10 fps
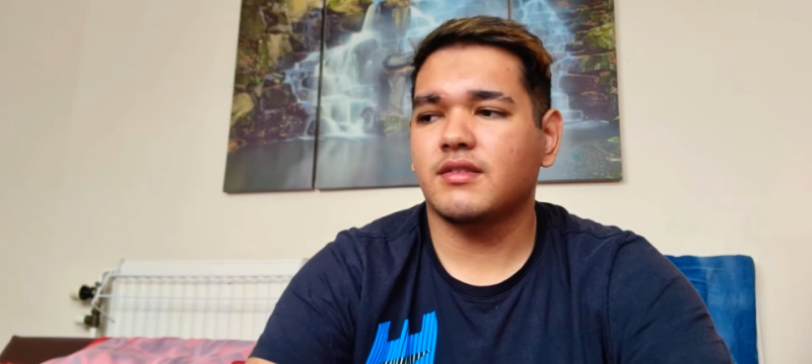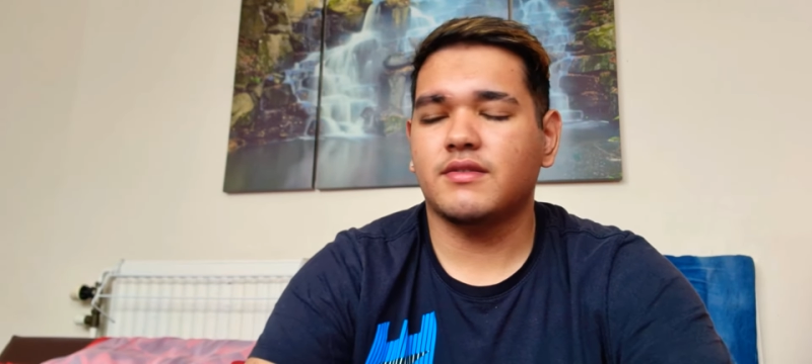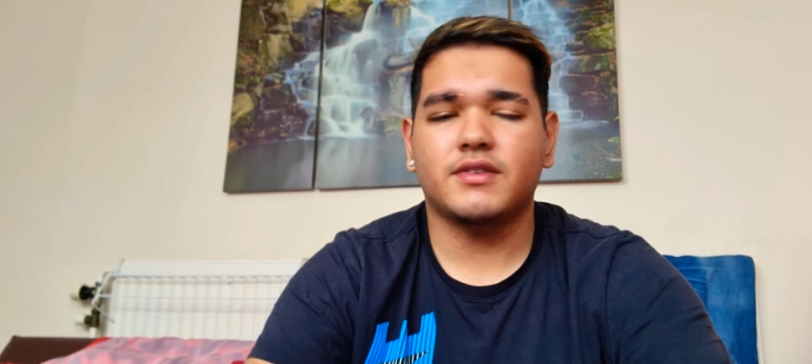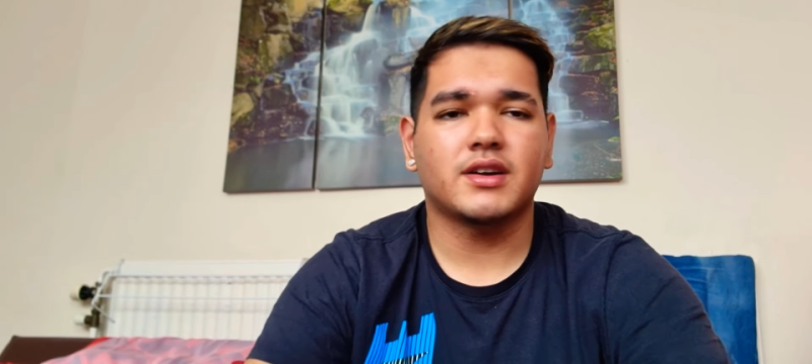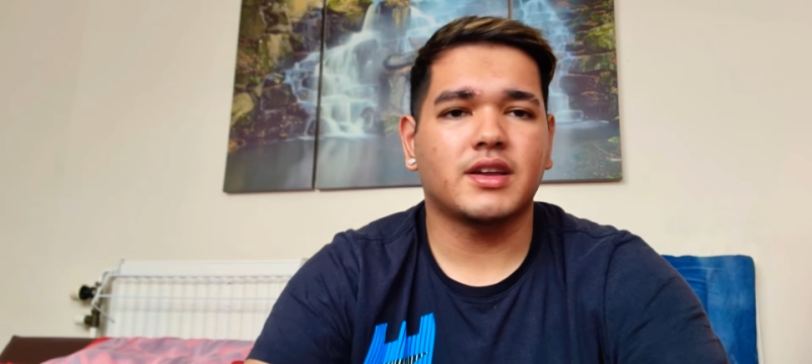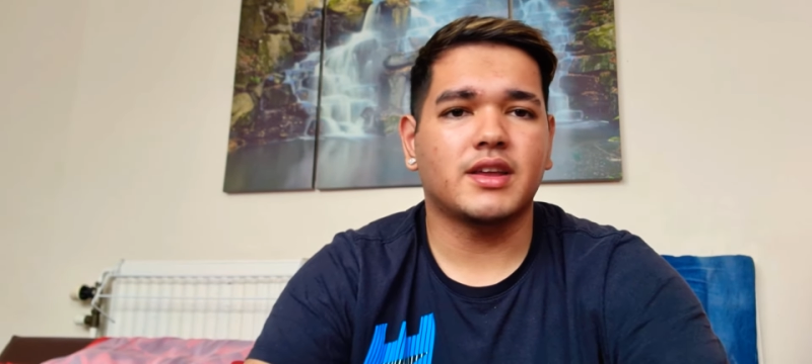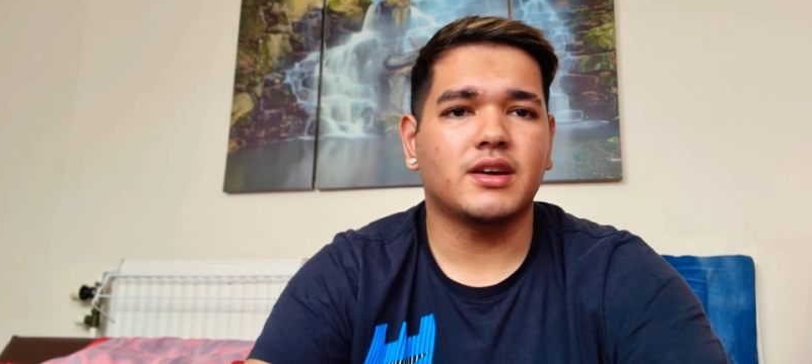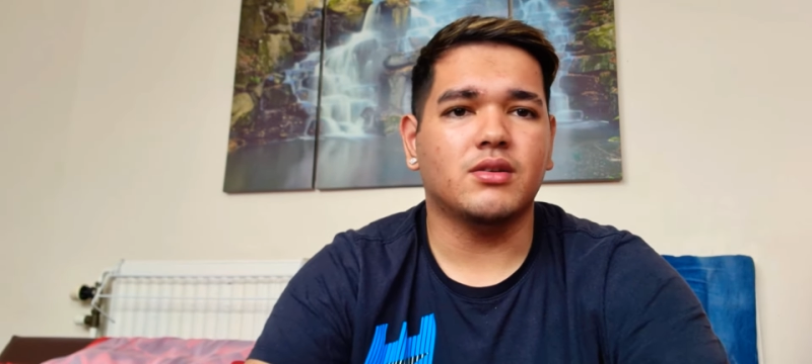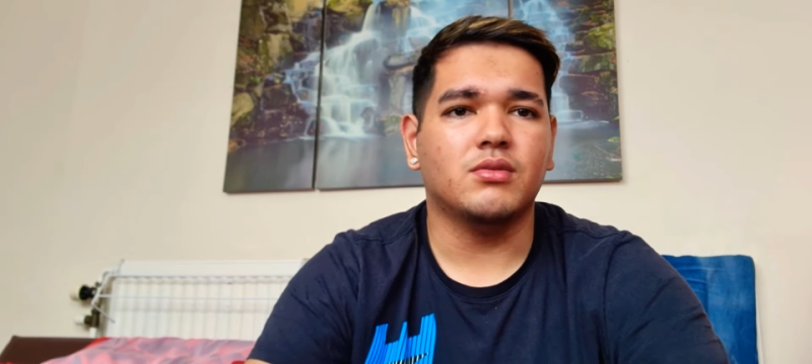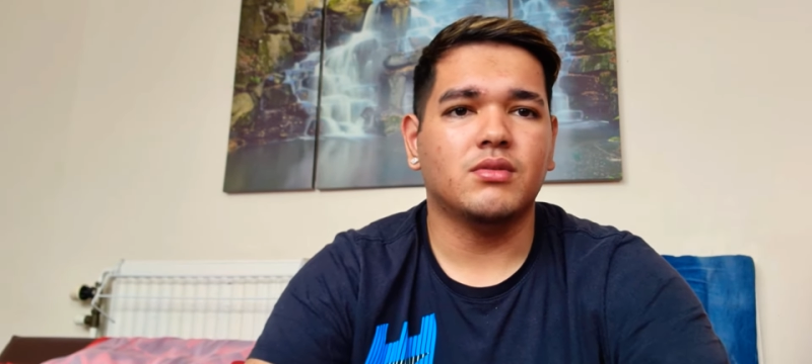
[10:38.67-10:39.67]
fucking
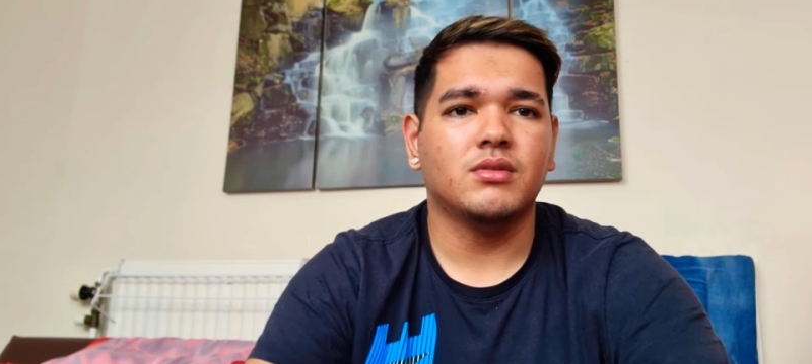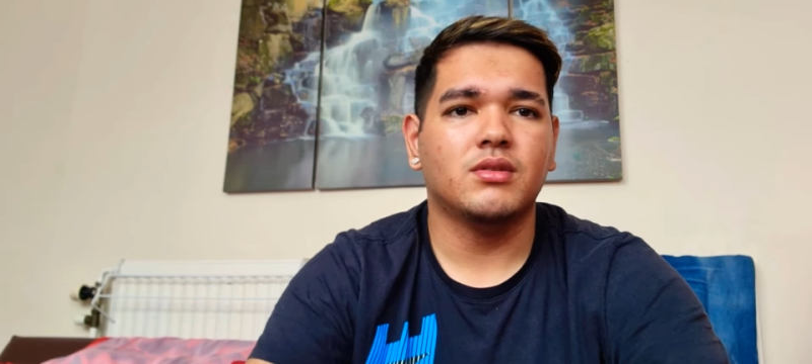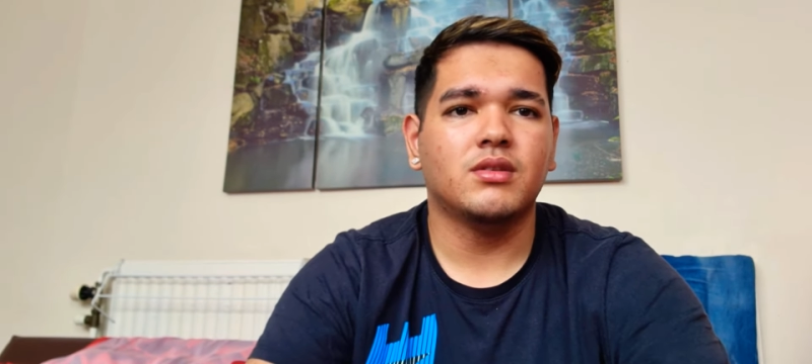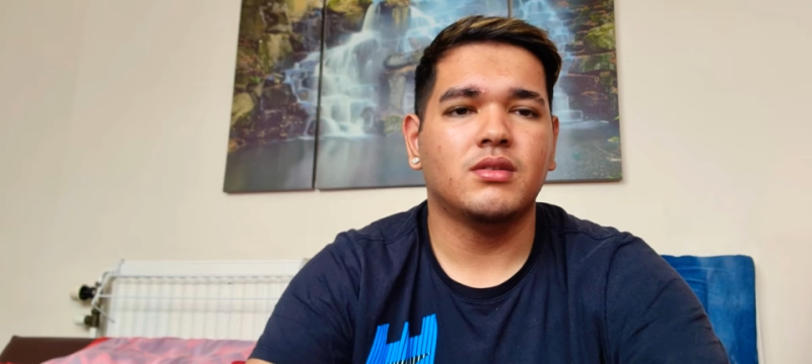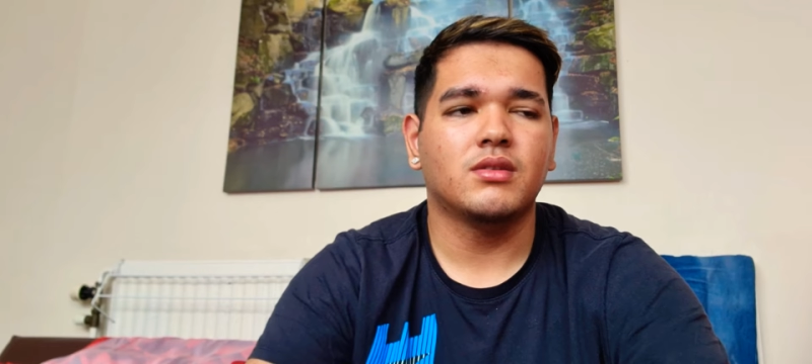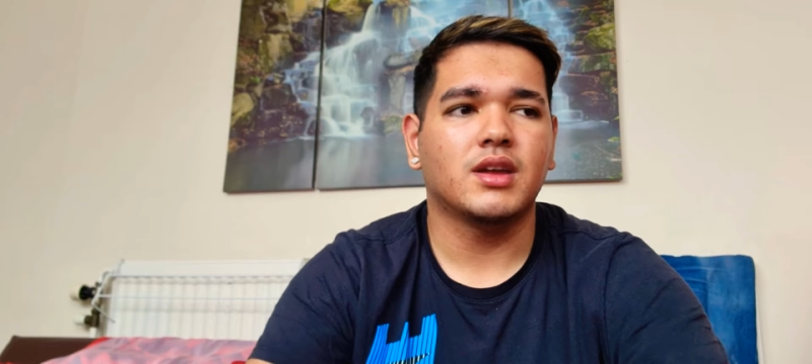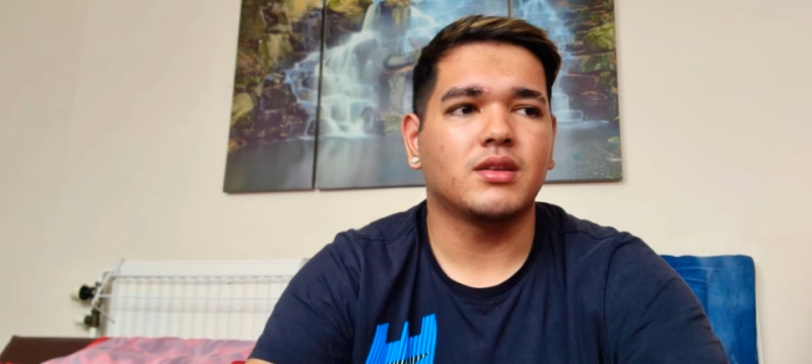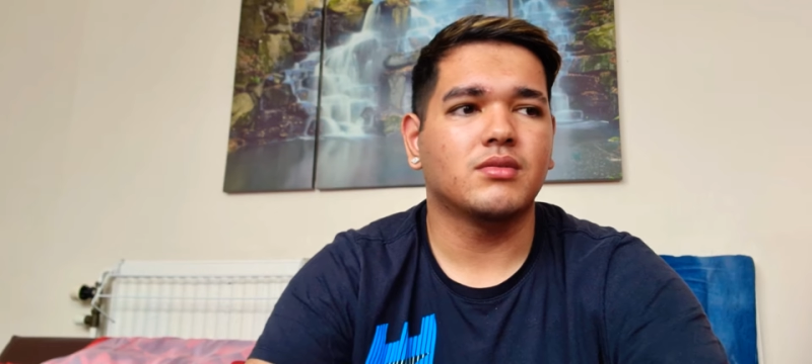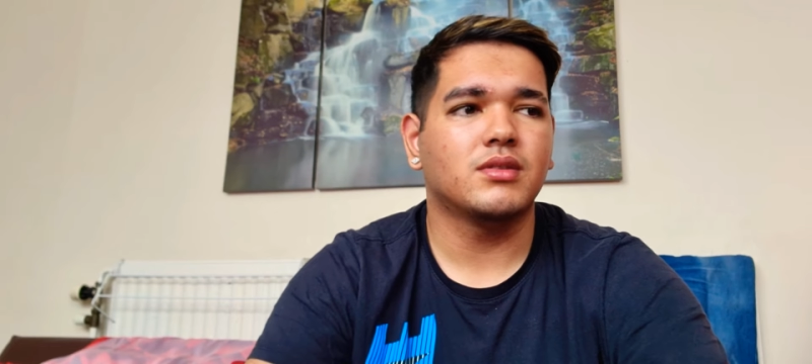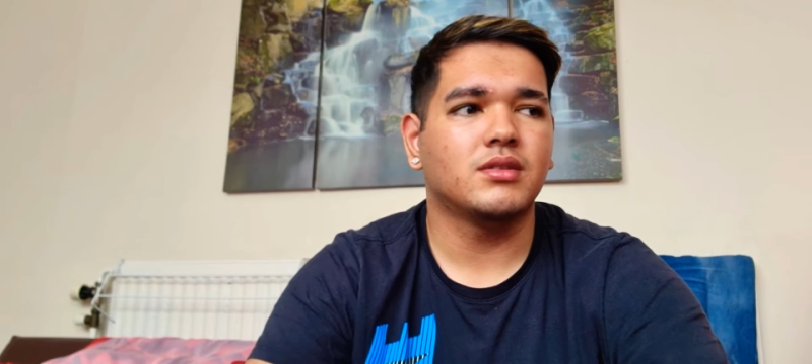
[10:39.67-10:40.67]
hell,
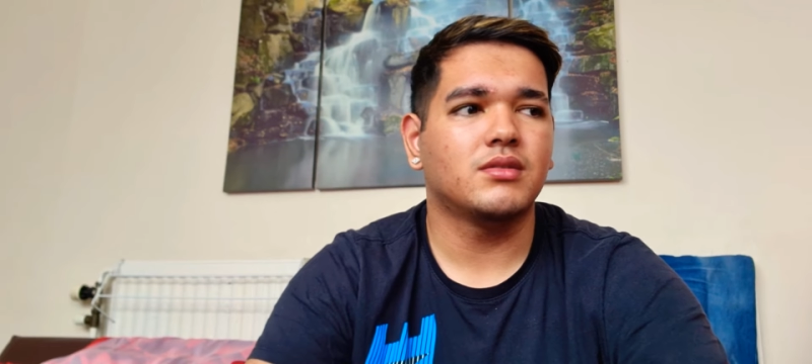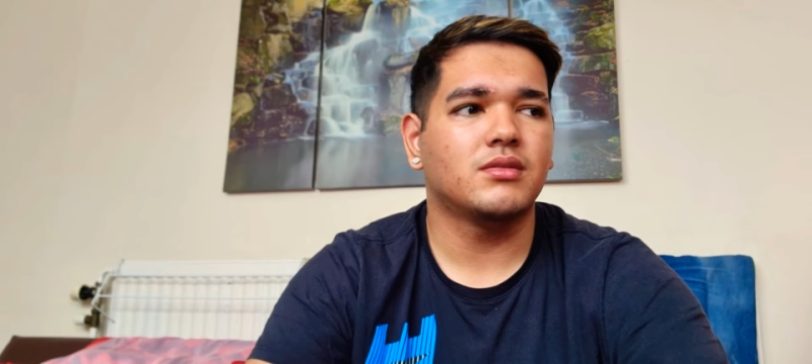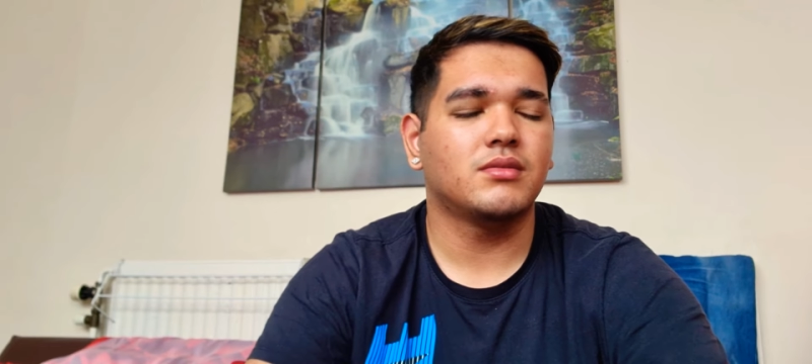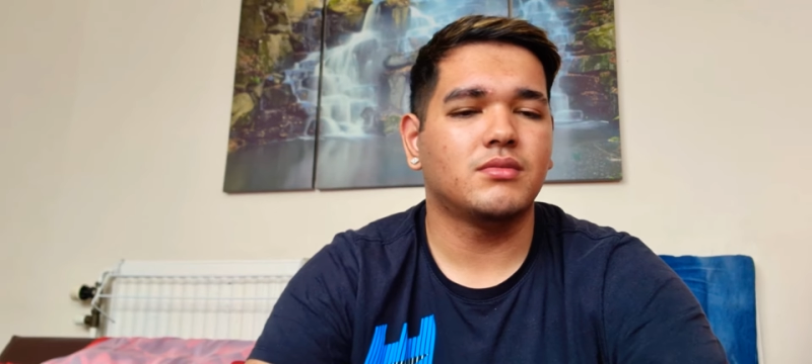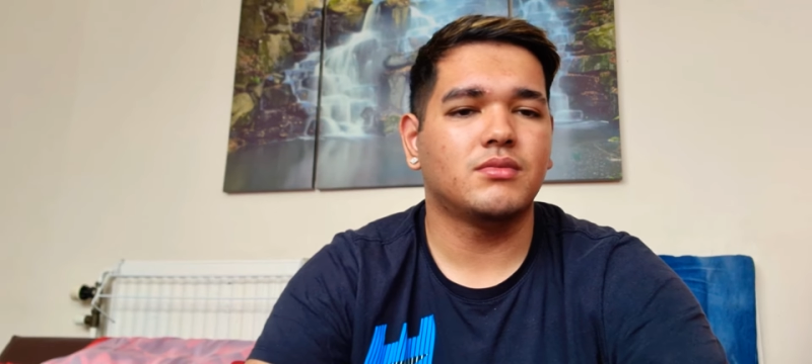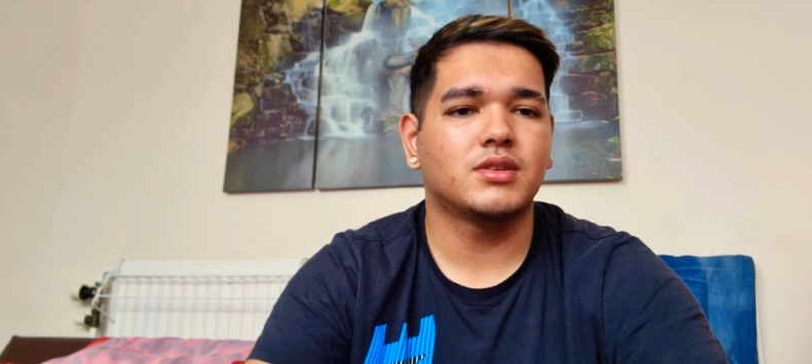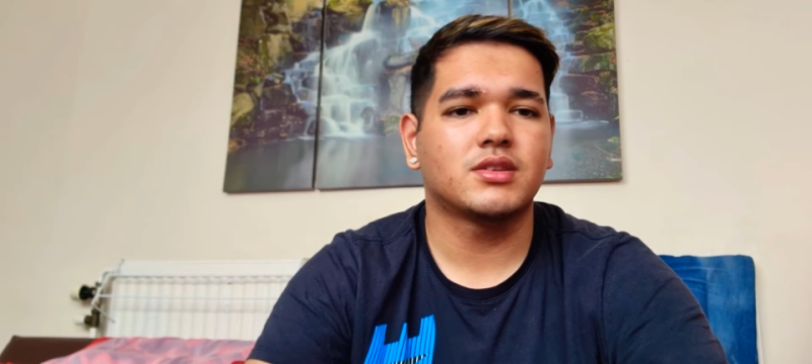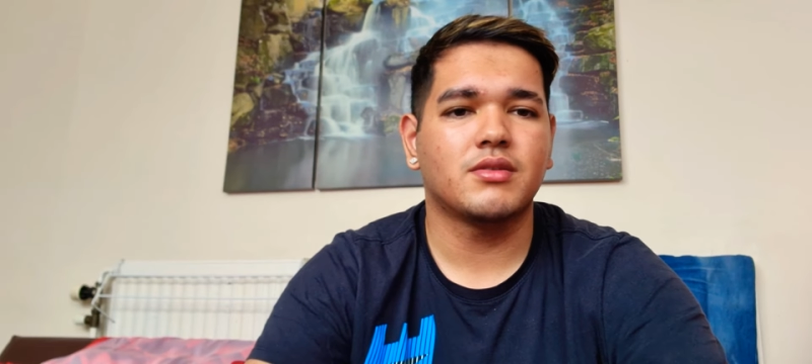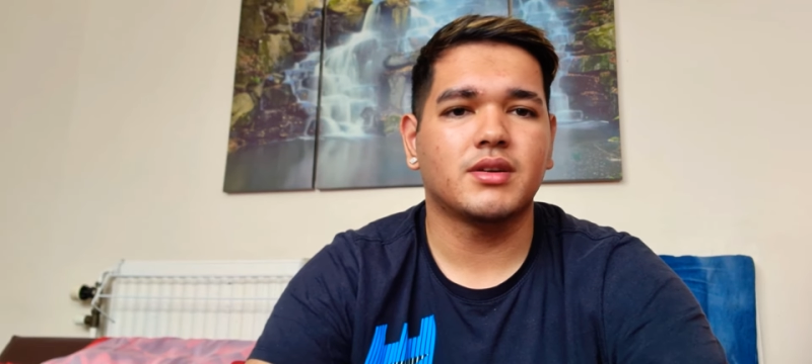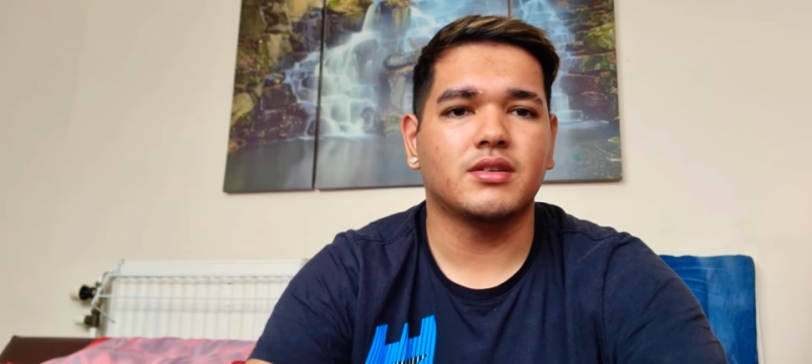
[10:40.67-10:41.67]
like,
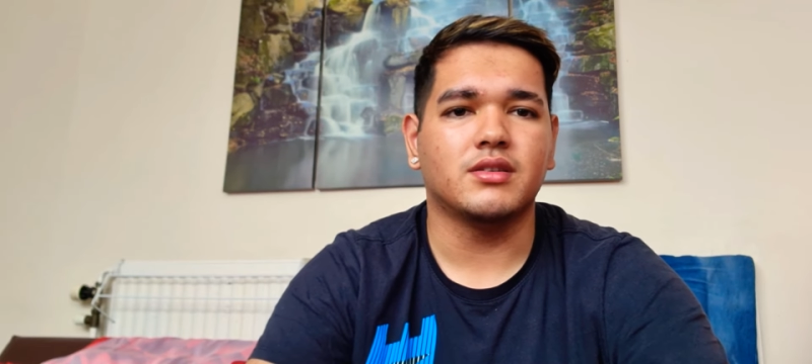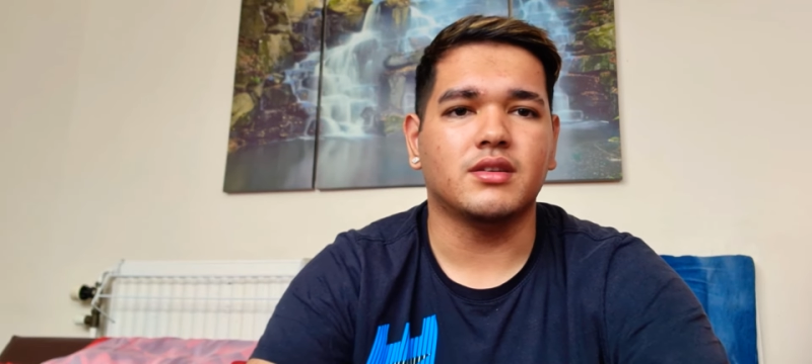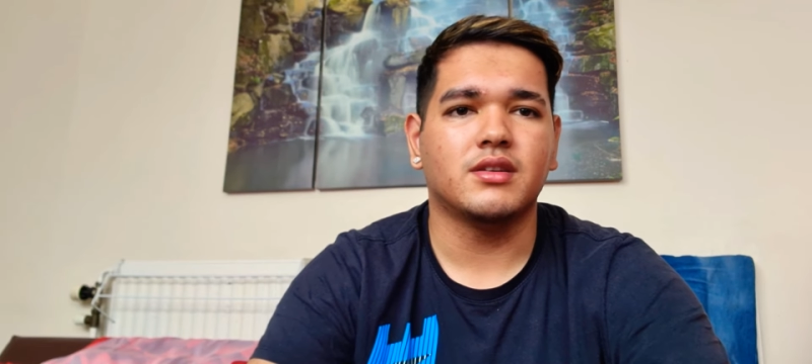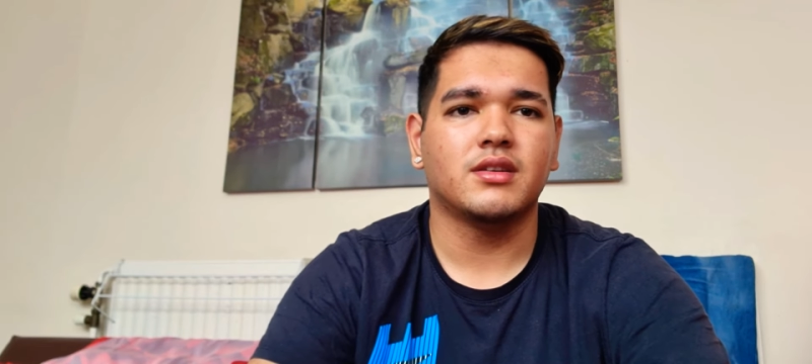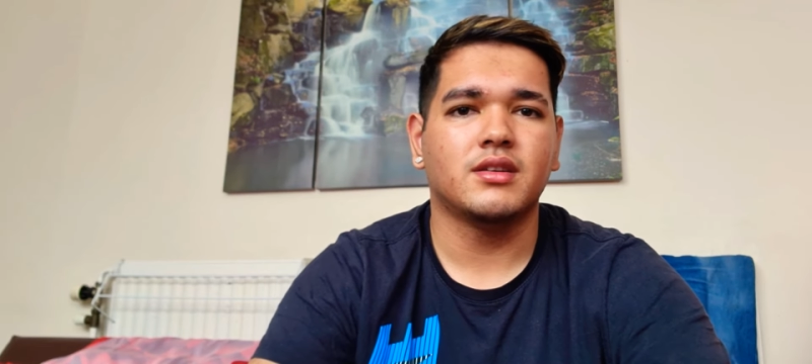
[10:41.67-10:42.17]
what's going on?